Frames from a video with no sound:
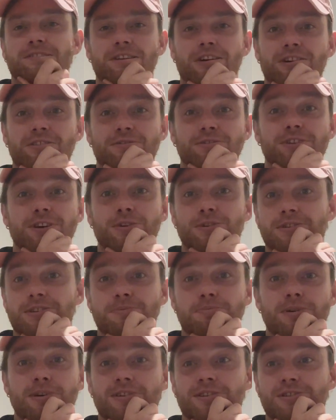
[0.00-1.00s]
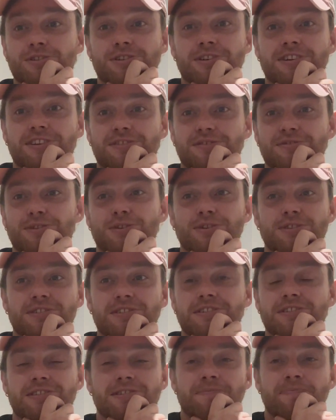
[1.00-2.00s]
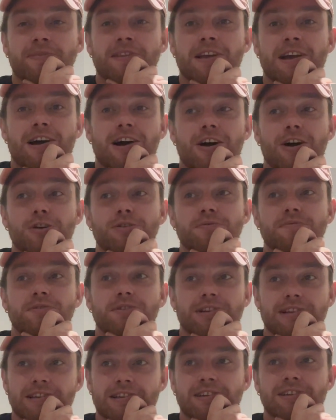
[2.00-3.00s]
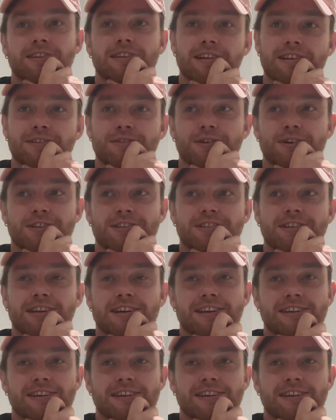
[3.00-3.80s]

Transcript: I've solely apologised for. And hopefully, if I stay